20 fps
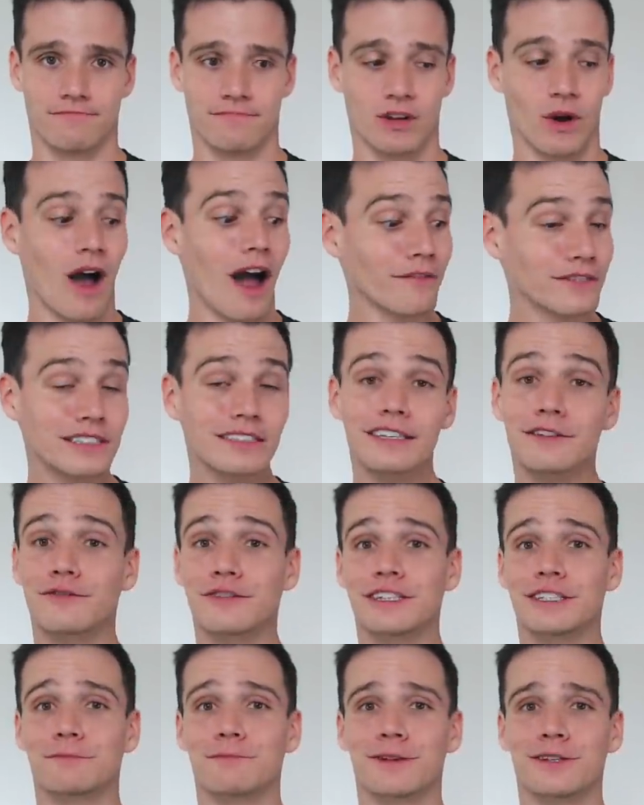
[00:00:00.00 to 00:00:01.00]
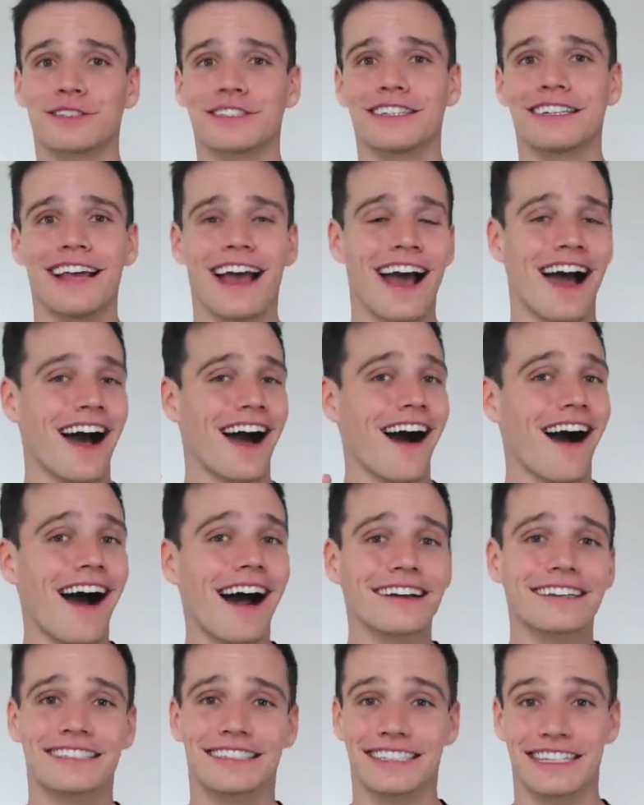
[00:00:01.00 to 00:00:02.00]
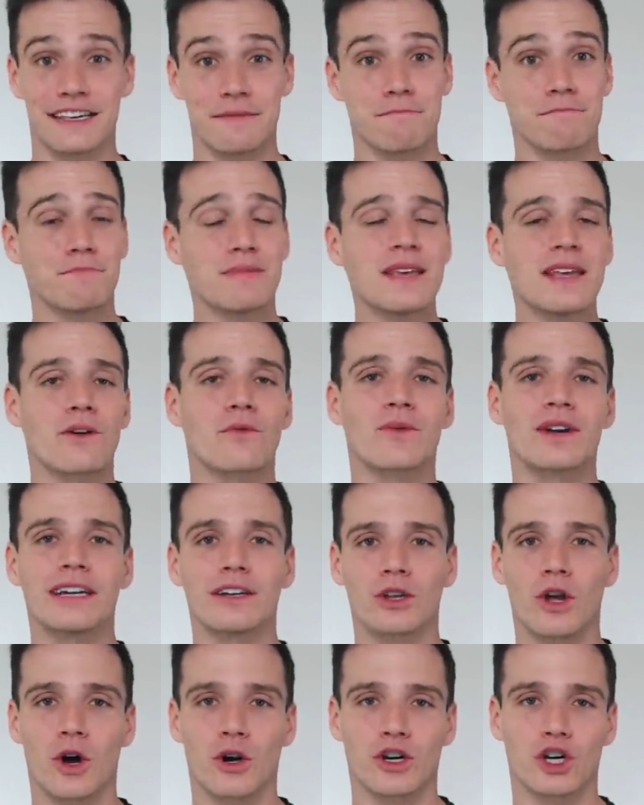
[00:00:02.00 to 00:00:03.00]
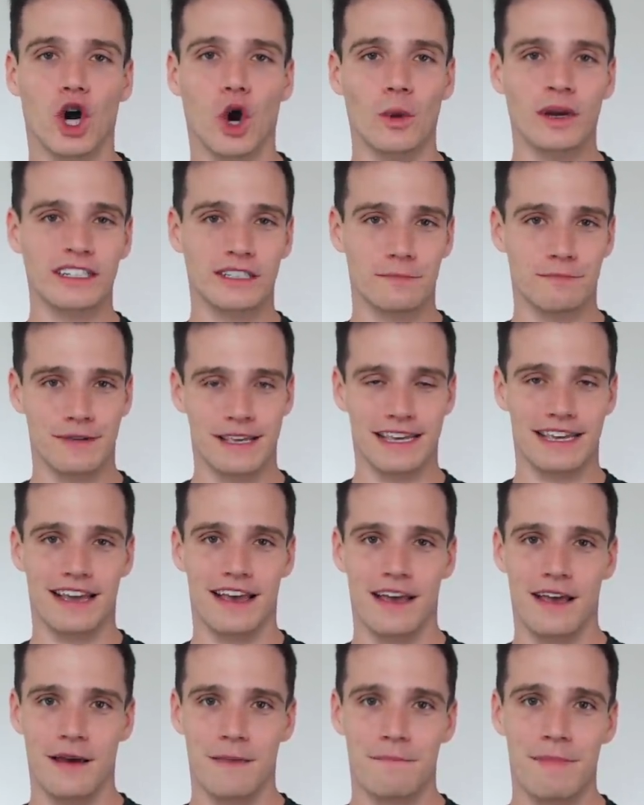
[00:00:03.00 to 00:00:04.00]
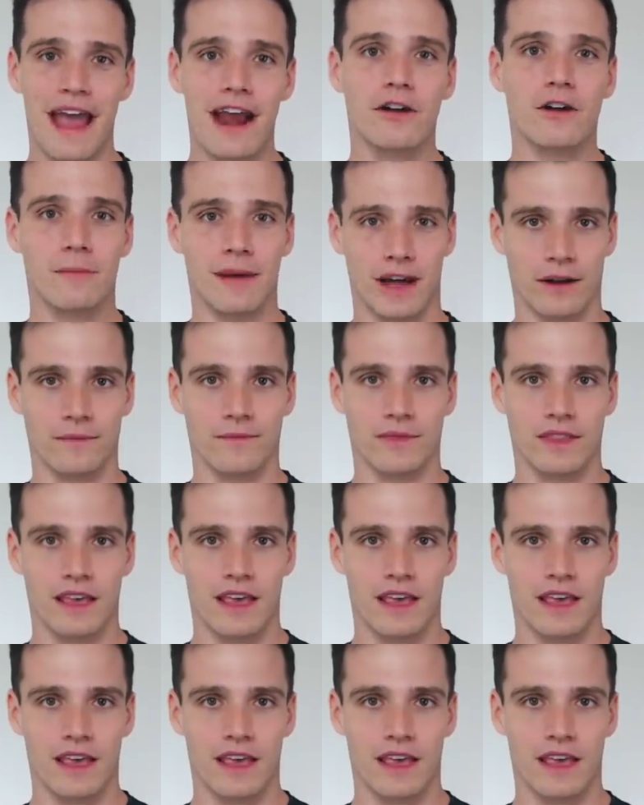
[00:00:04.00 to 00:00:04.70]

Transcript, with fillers: Now, obviously for this person, honesty, being real are going to be paramount.